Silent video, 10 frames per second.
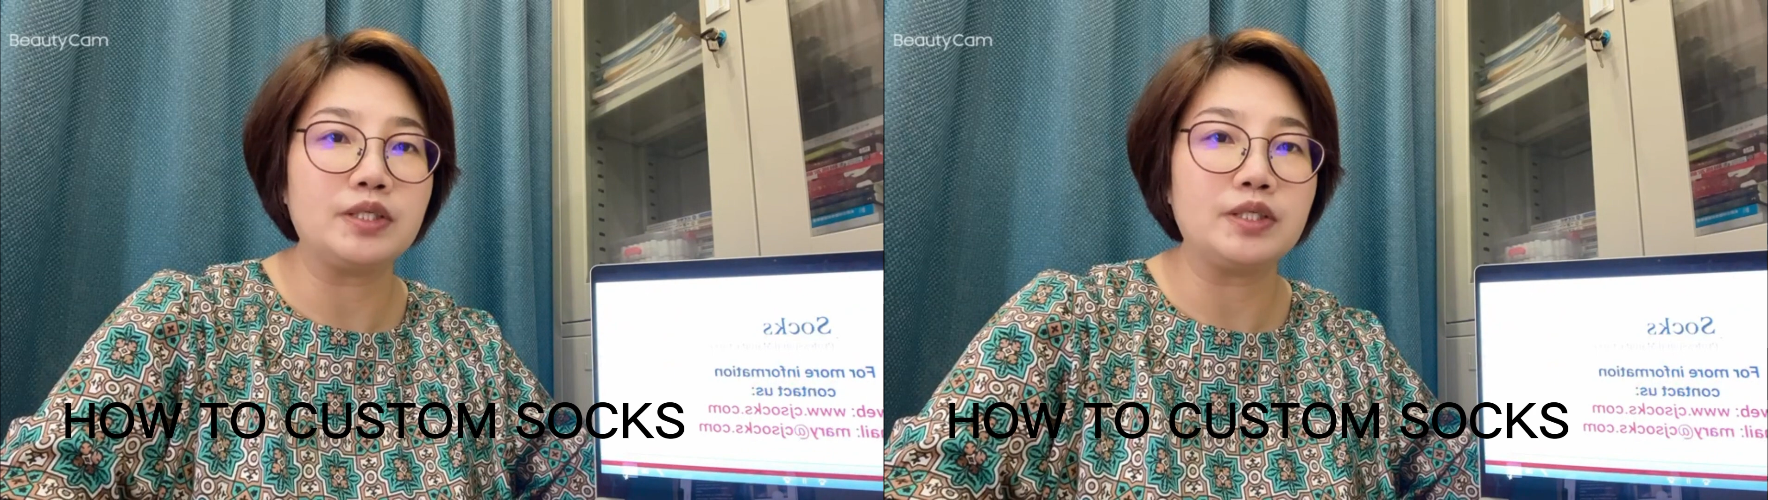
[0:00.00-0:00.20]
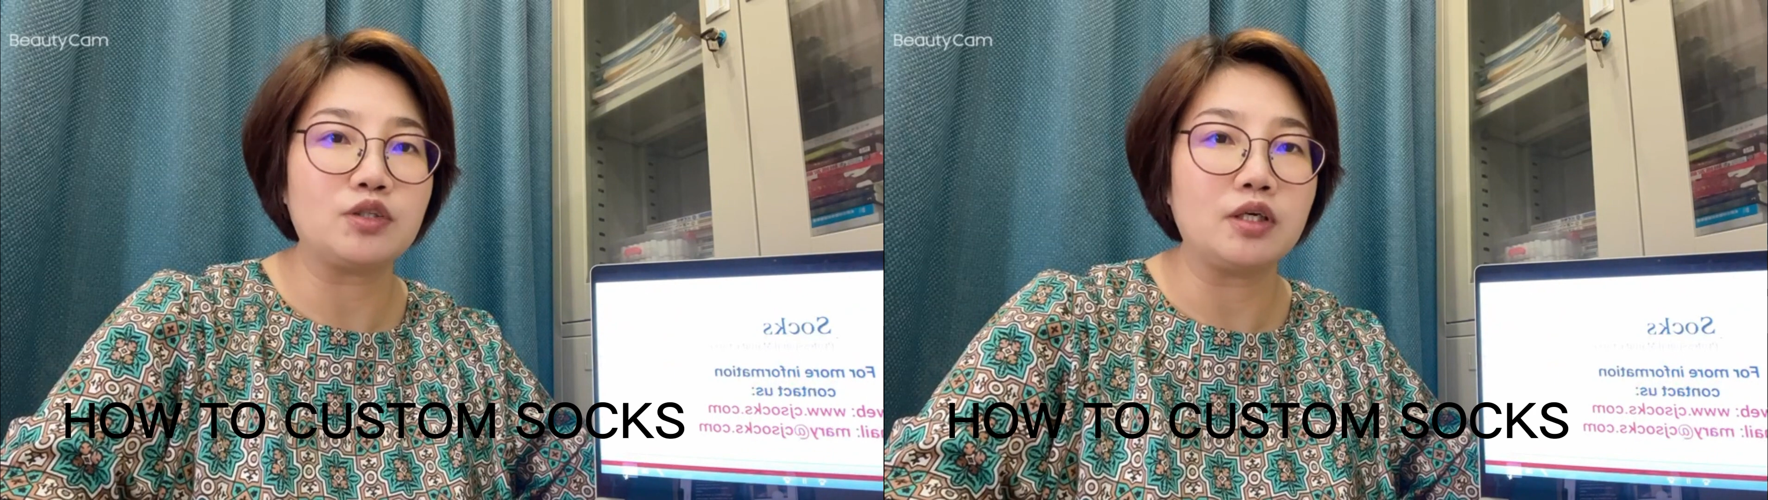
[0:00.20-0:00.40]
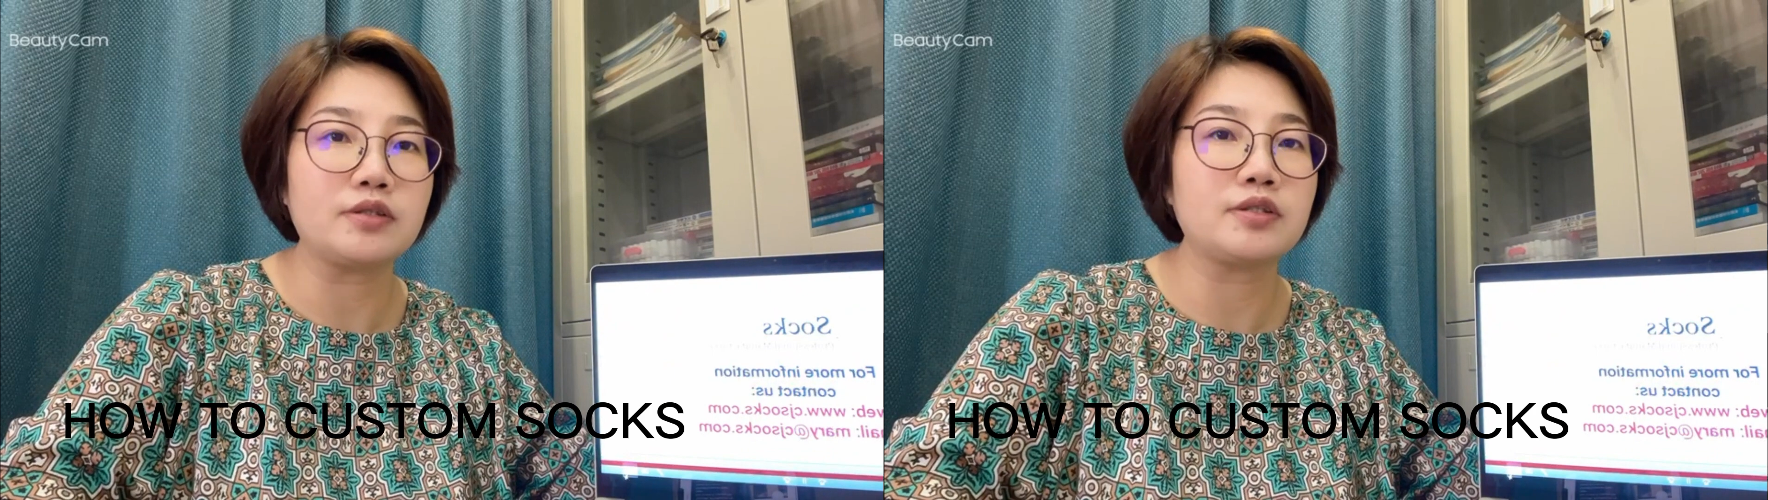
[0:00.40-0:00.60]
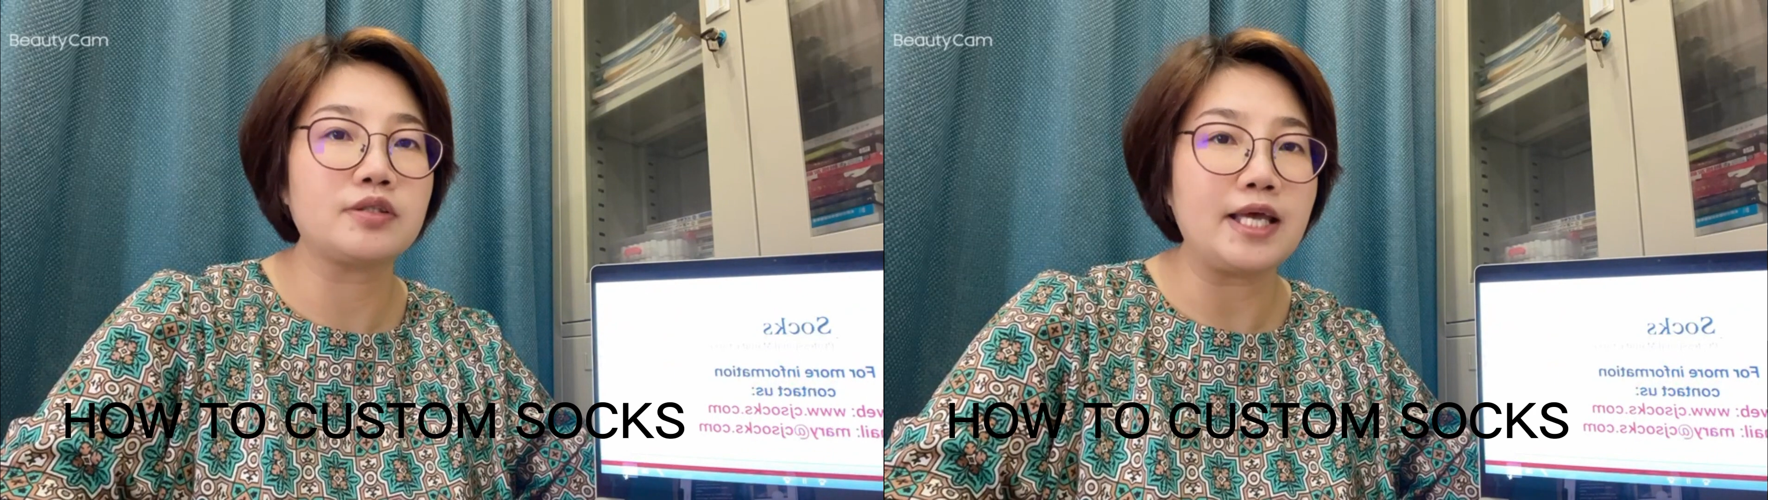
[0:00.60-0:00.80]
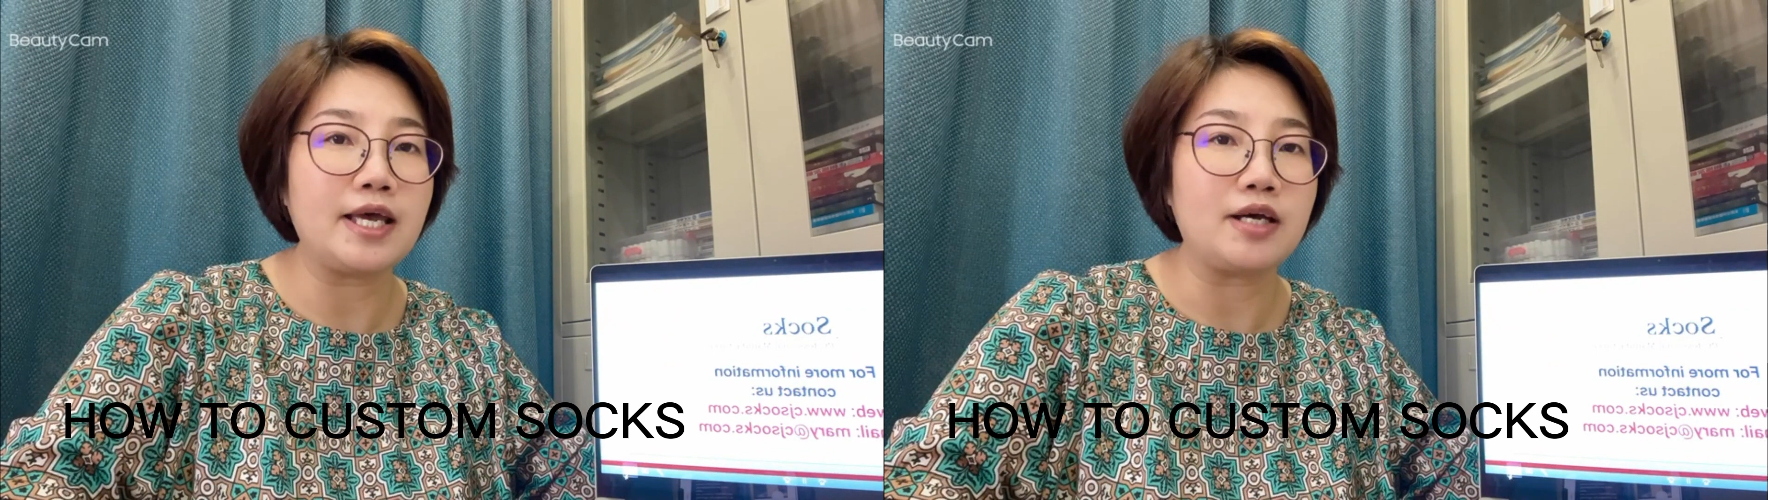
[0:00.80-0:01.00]
the socks
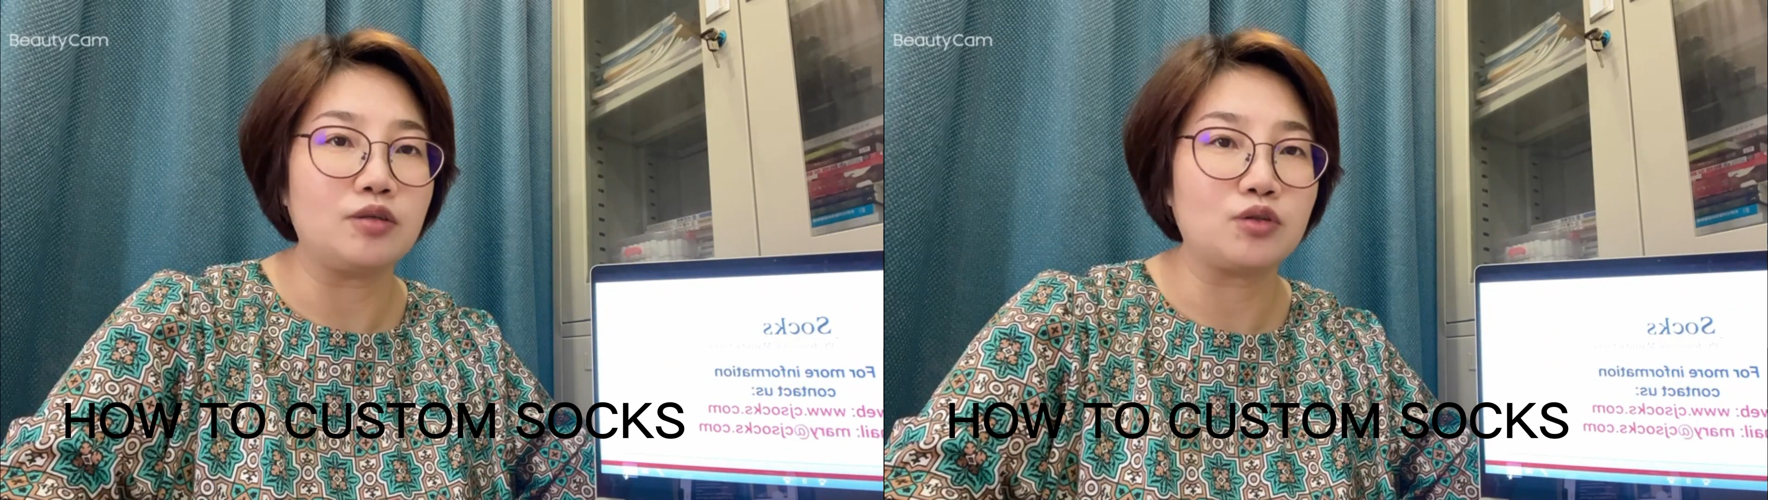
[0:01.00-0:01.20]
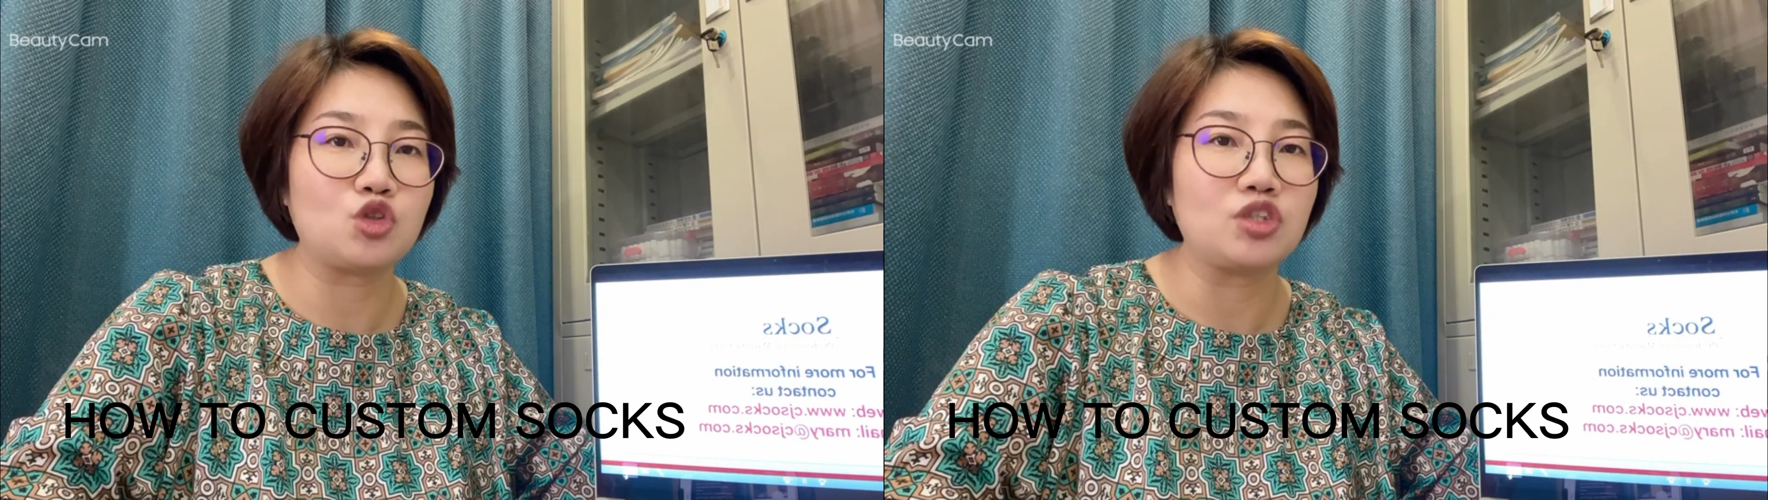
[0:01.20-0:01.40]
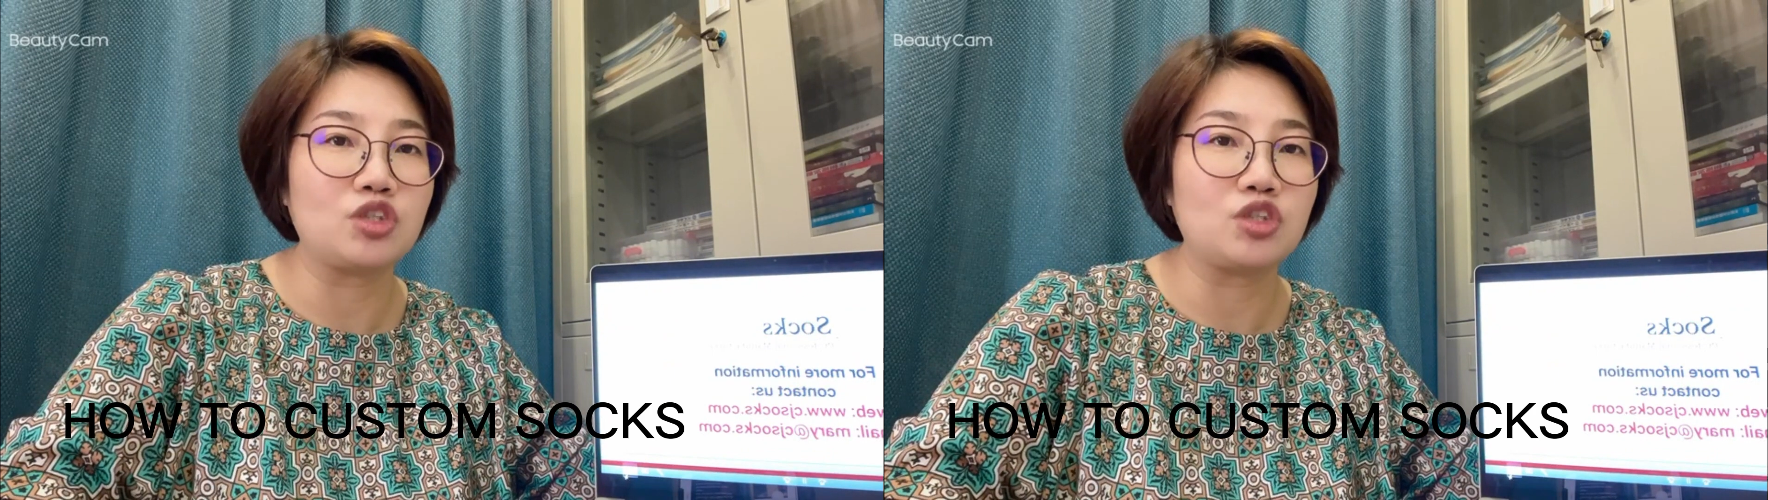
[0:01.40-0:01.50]
styles.